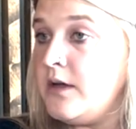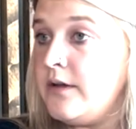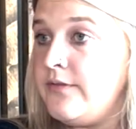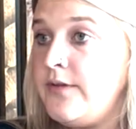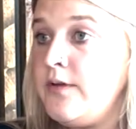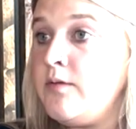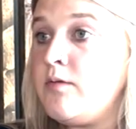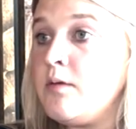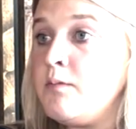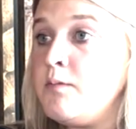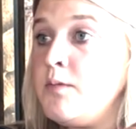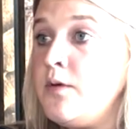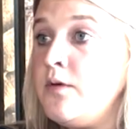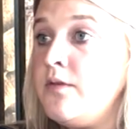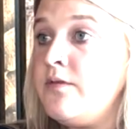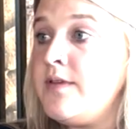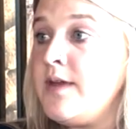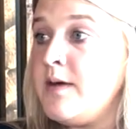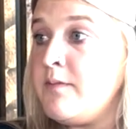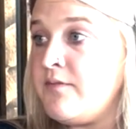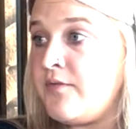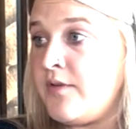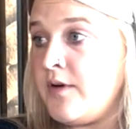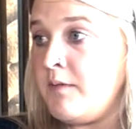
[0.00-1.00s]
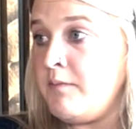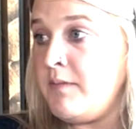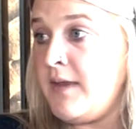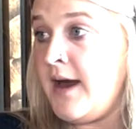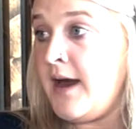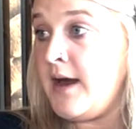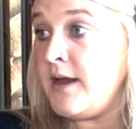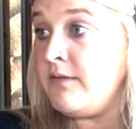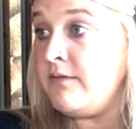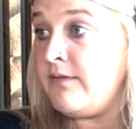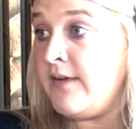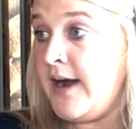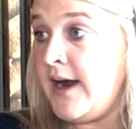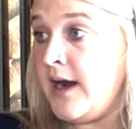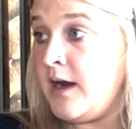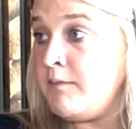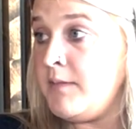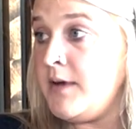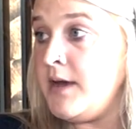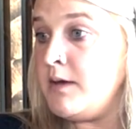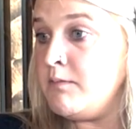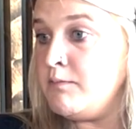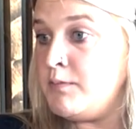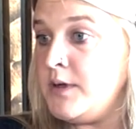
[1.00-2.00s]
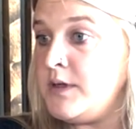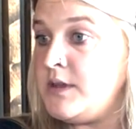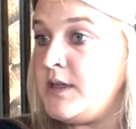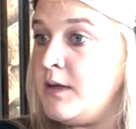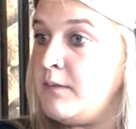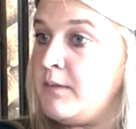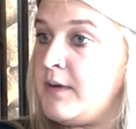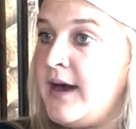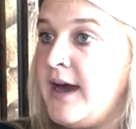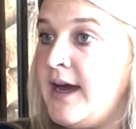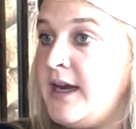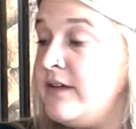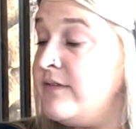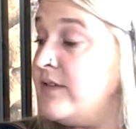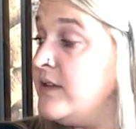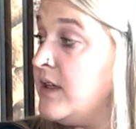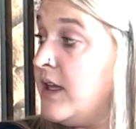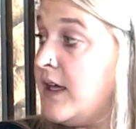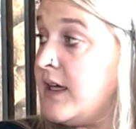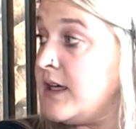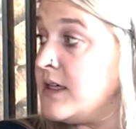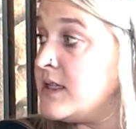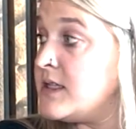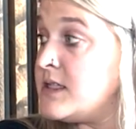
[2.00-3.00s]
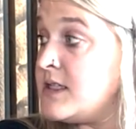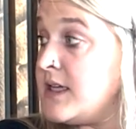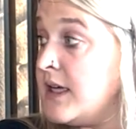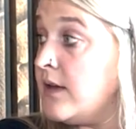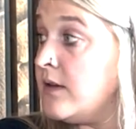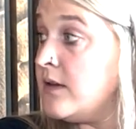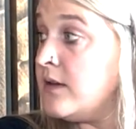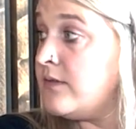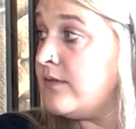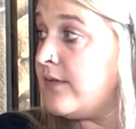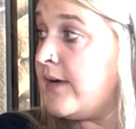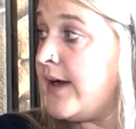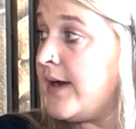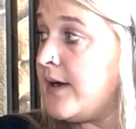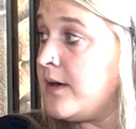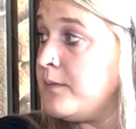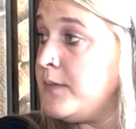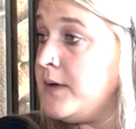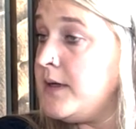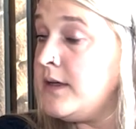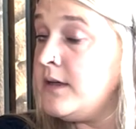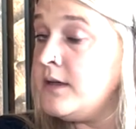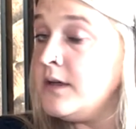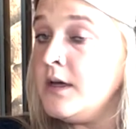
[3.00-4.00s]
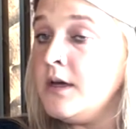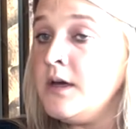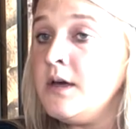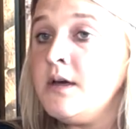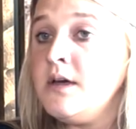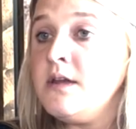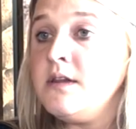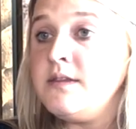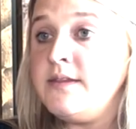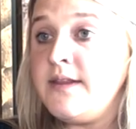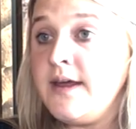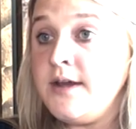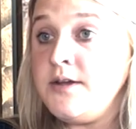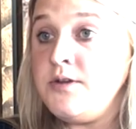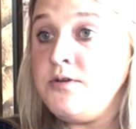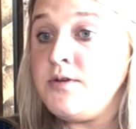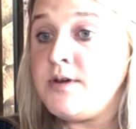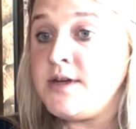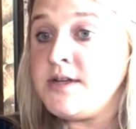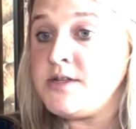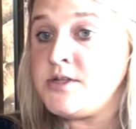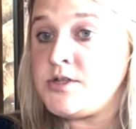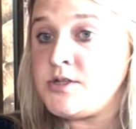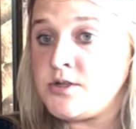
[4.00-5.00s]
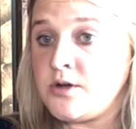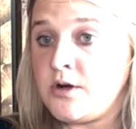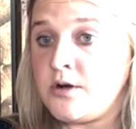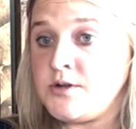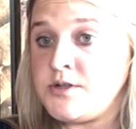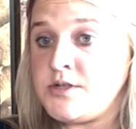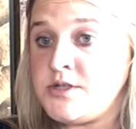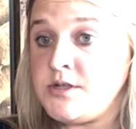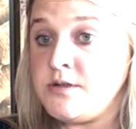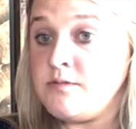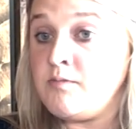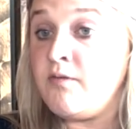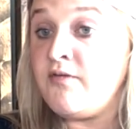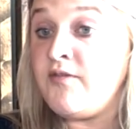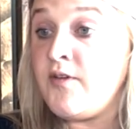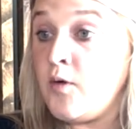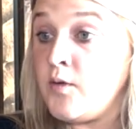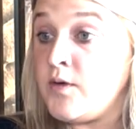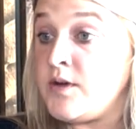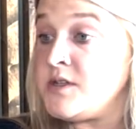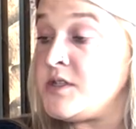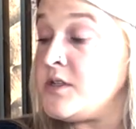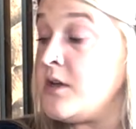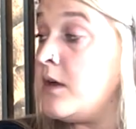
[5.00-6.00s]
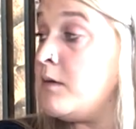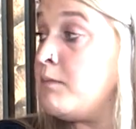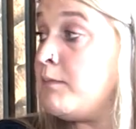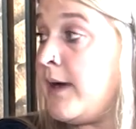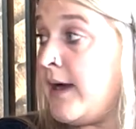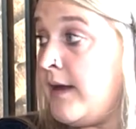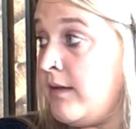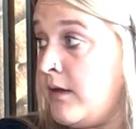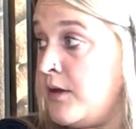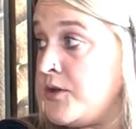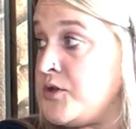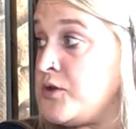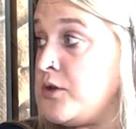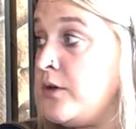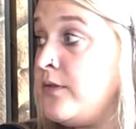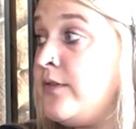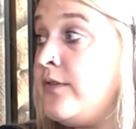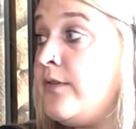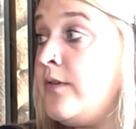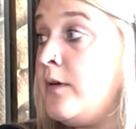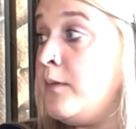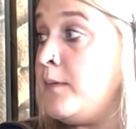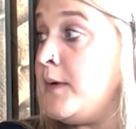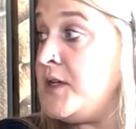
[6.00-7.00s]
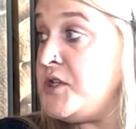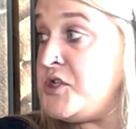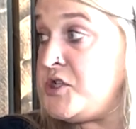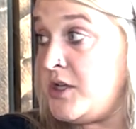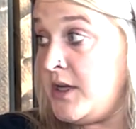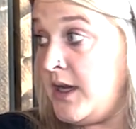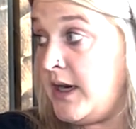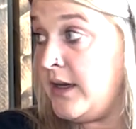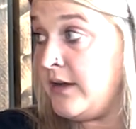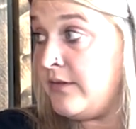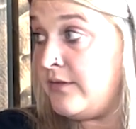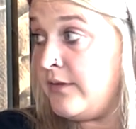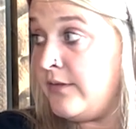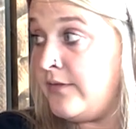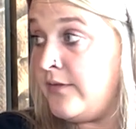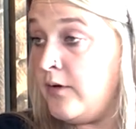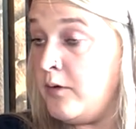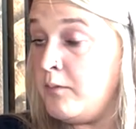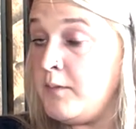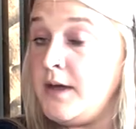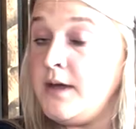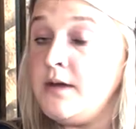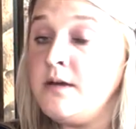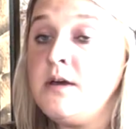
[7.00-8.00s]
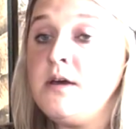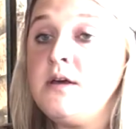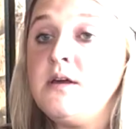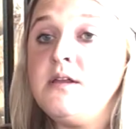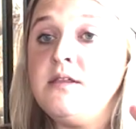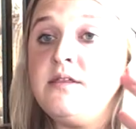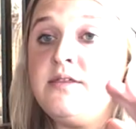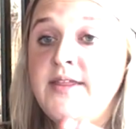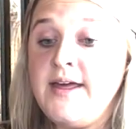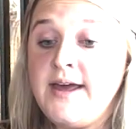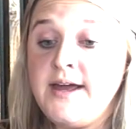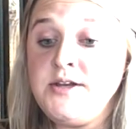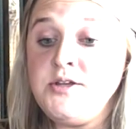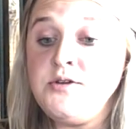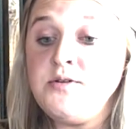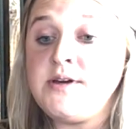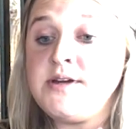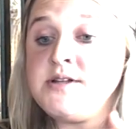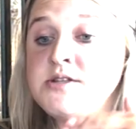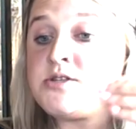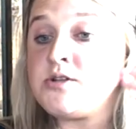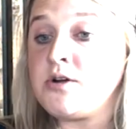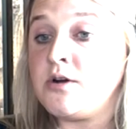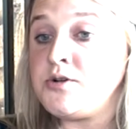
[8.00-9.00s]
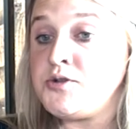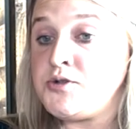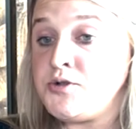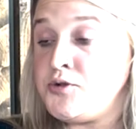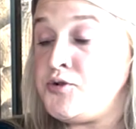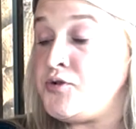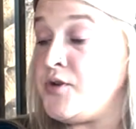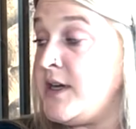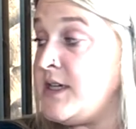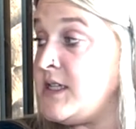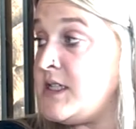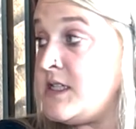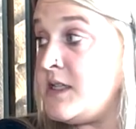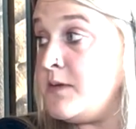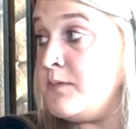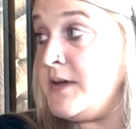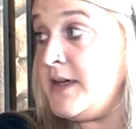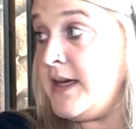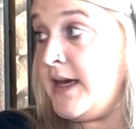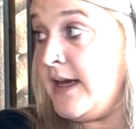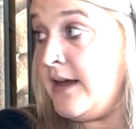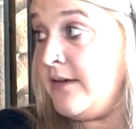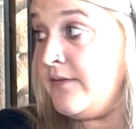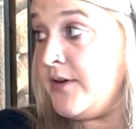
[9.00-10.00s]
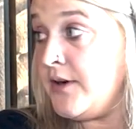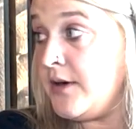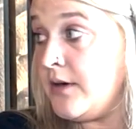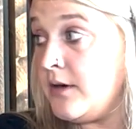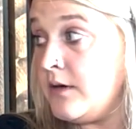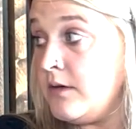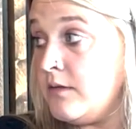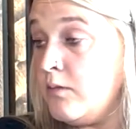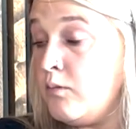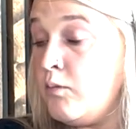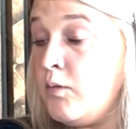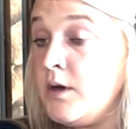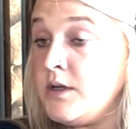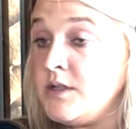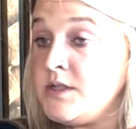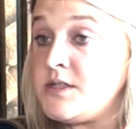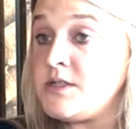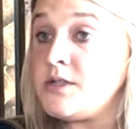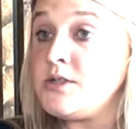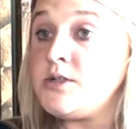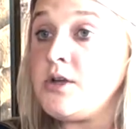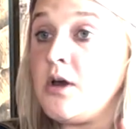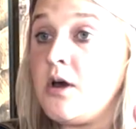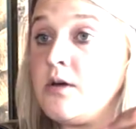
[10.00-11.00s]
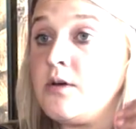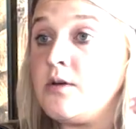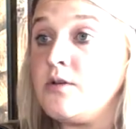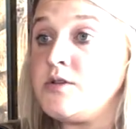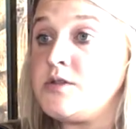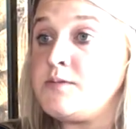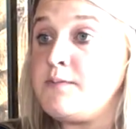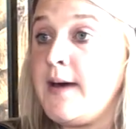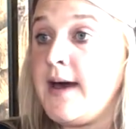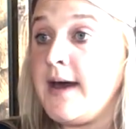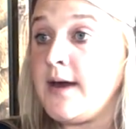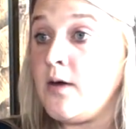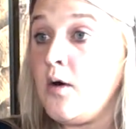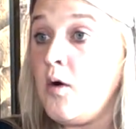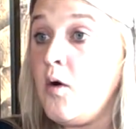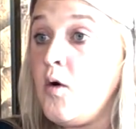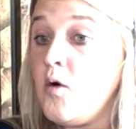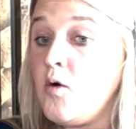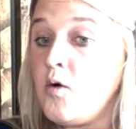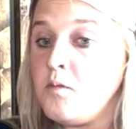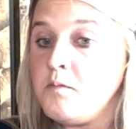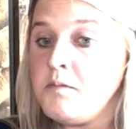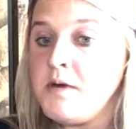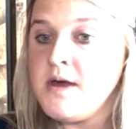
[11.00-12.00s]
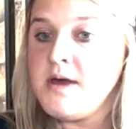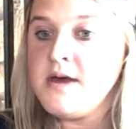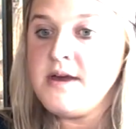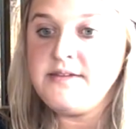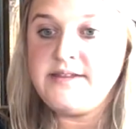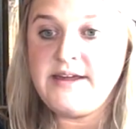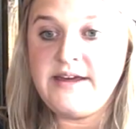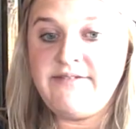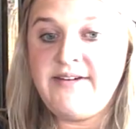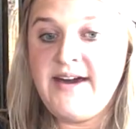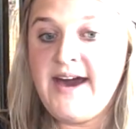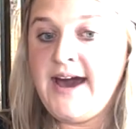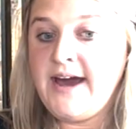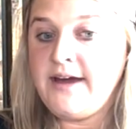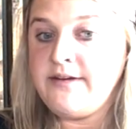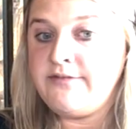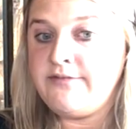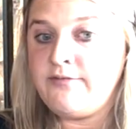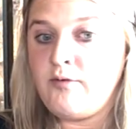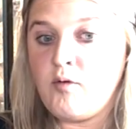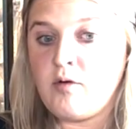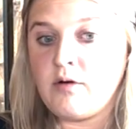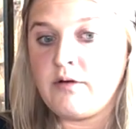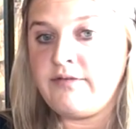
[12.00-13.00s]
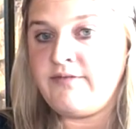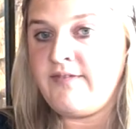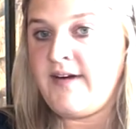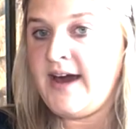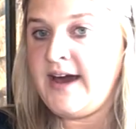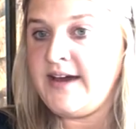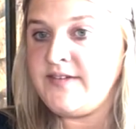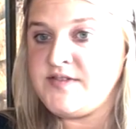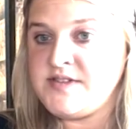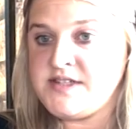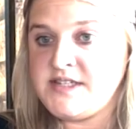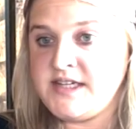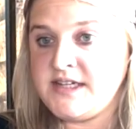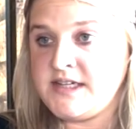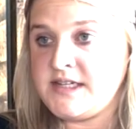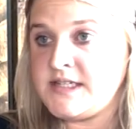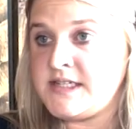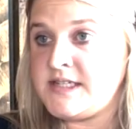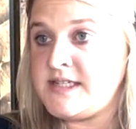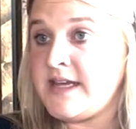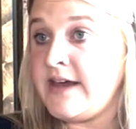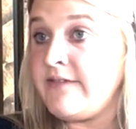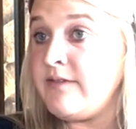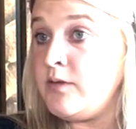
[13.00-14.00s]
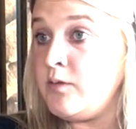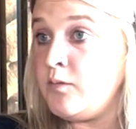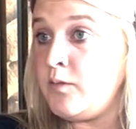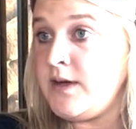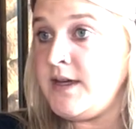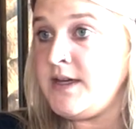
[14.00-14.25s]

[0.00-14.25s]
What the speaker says: if you remove them from that environment and put them kind of in like a stale environment, then you can start to focus on biological fulfillment, genetic fulfillment. Then you can start to address the behavior. Once the dog goes back home, they've had 4, 5, 6, 7